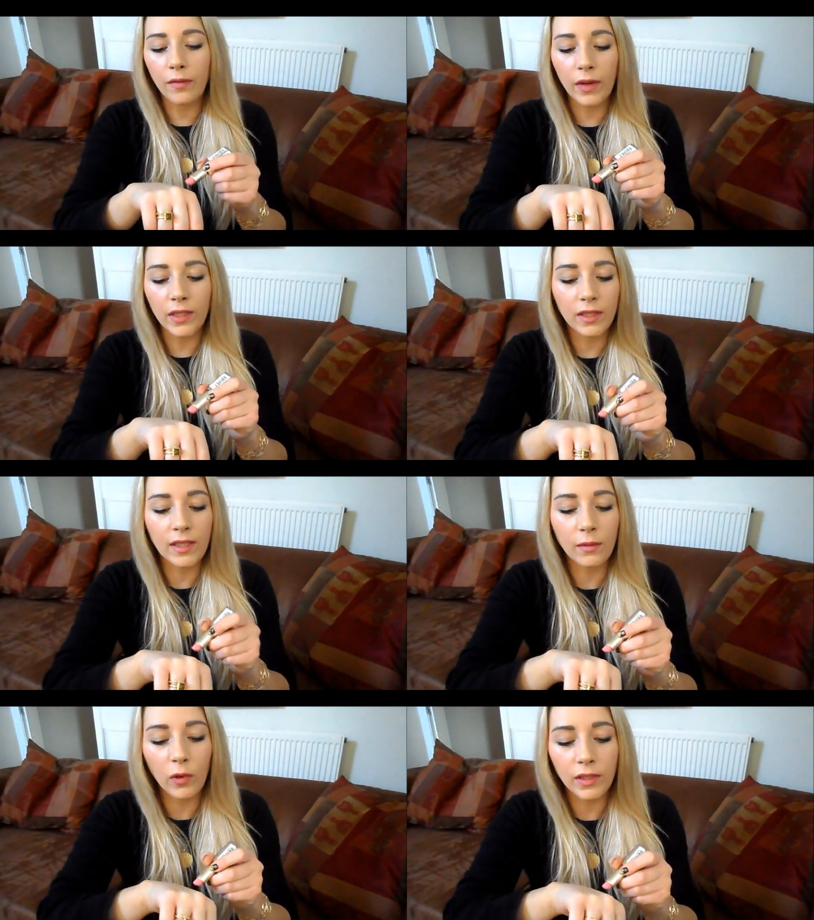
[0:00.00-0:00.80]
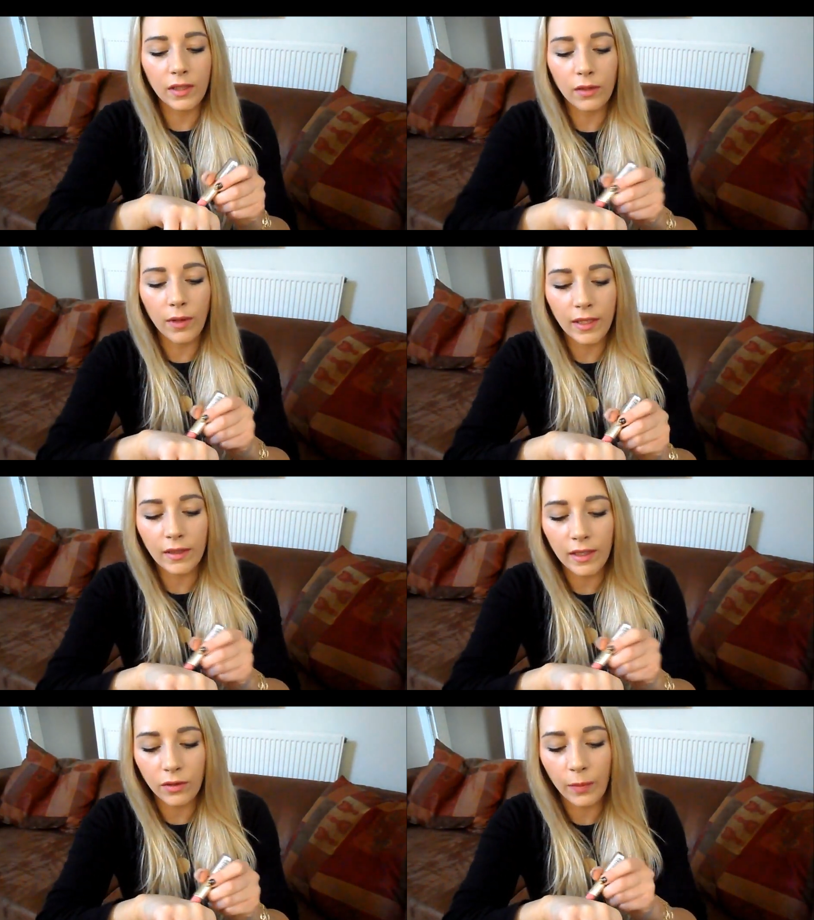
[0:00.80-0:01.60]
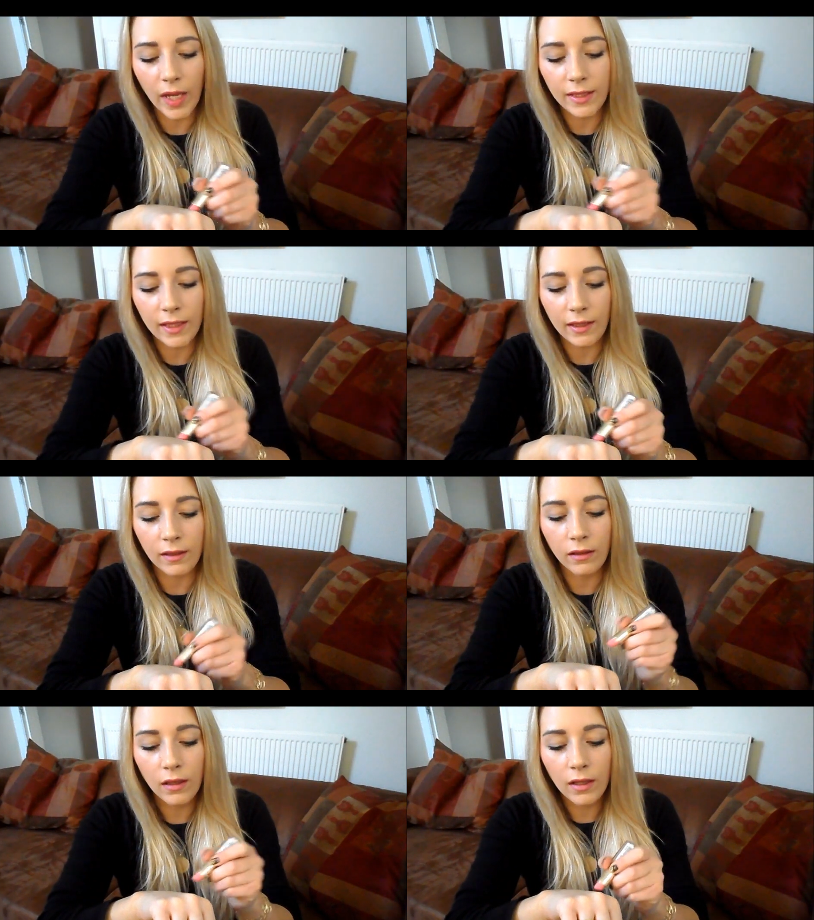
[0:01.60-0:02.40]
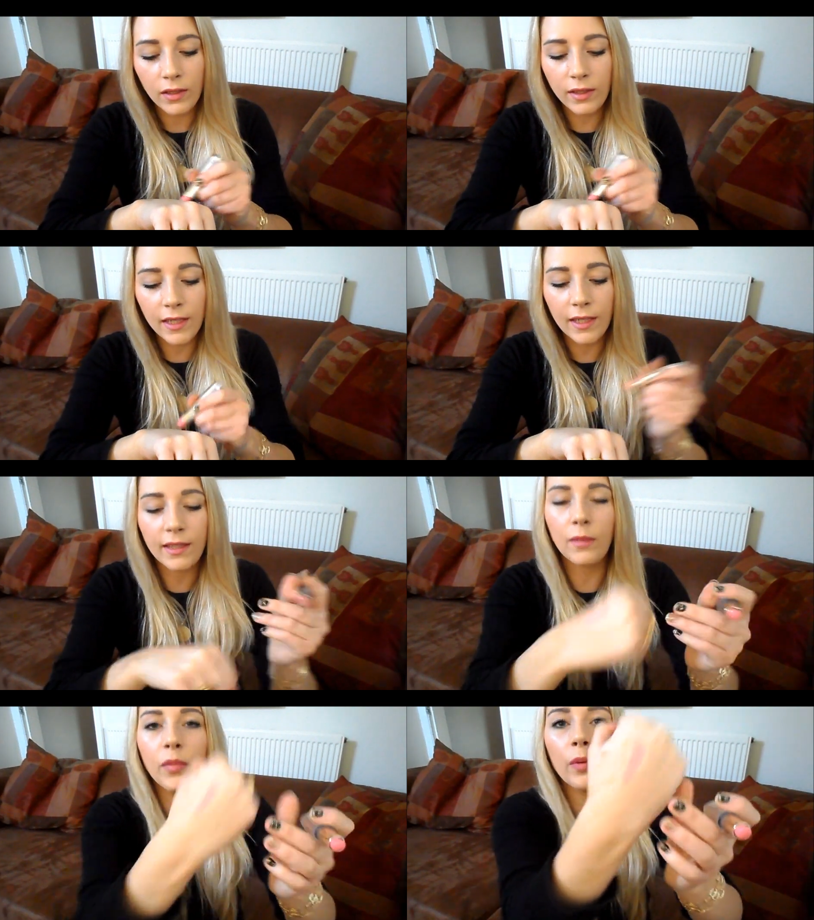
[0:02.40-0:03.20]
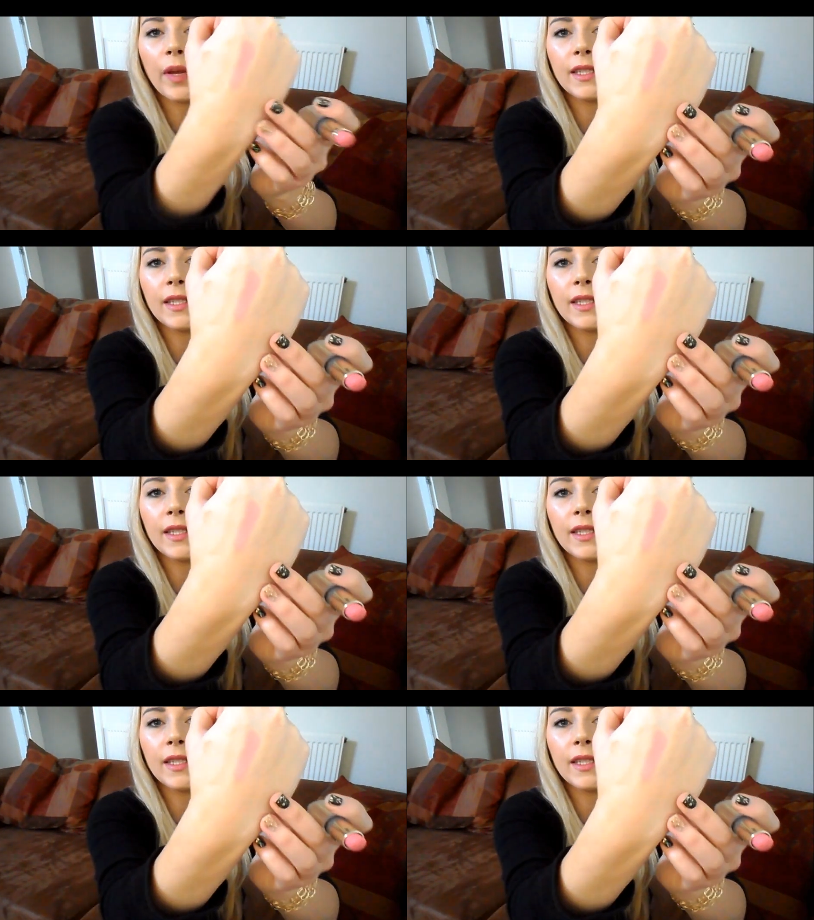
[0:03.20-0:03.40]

if I just didn't want to do anything dramatic and just stay simple